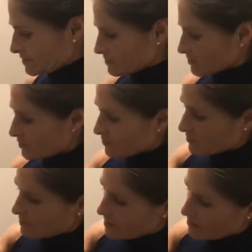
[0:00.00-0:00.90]
so
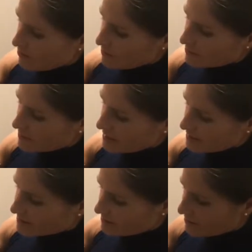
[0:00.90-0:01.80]
we place
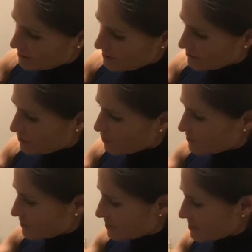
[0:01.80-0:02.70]
both
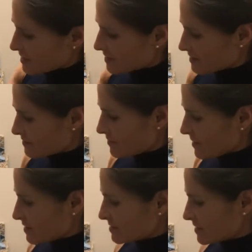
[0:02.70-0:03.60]

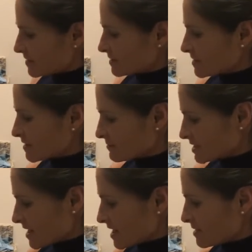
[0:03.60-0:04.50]
things at the same
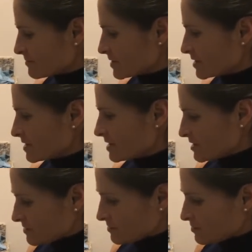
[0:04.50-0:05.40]
time,
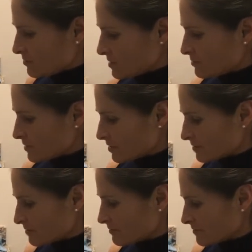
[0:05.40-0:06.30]
so we will not
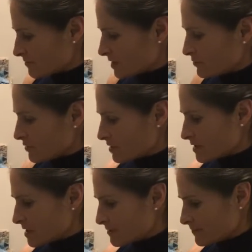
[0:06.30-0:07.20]
be
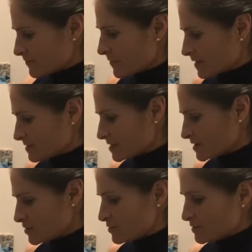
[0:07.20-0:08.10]
worried.
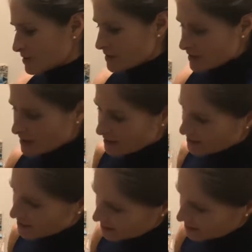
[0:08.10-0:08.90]
Secure this,